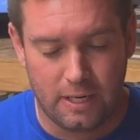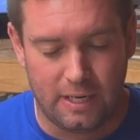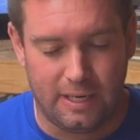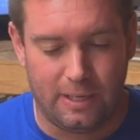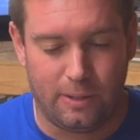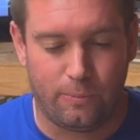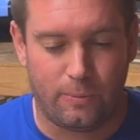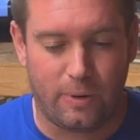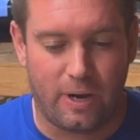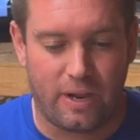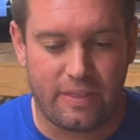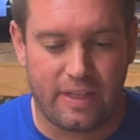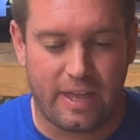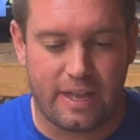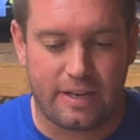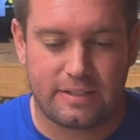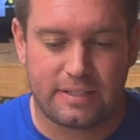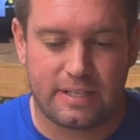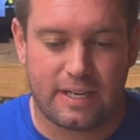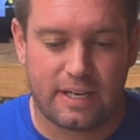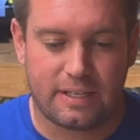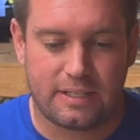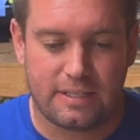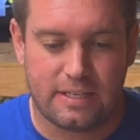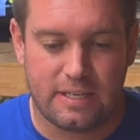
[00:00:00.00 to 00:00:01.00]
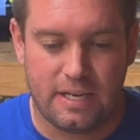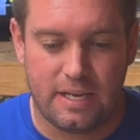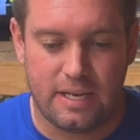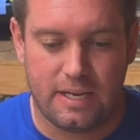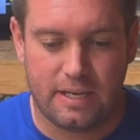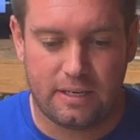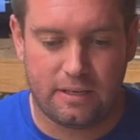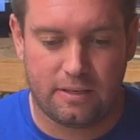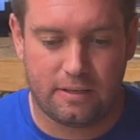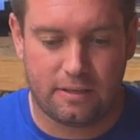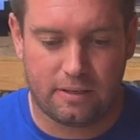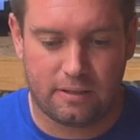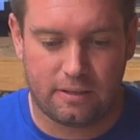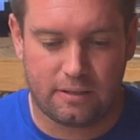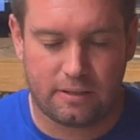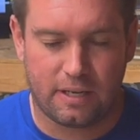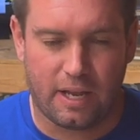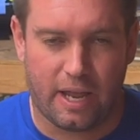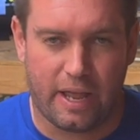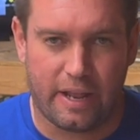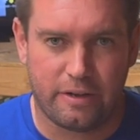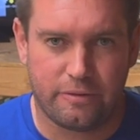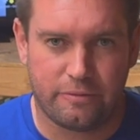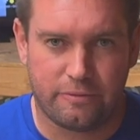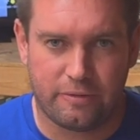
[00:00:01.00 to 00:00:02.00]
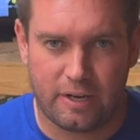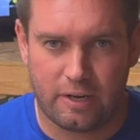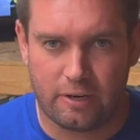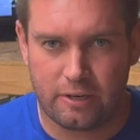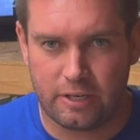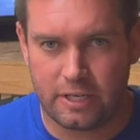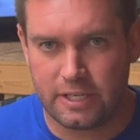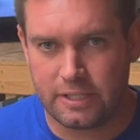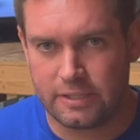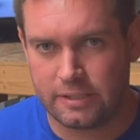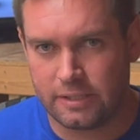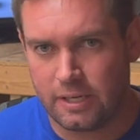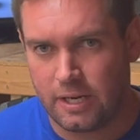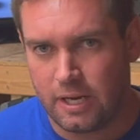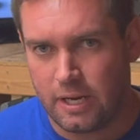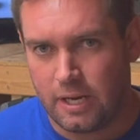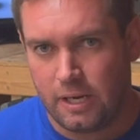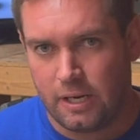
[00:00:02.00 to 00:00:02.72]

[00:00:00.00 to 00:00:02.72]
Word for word: And while that technique kind of varies,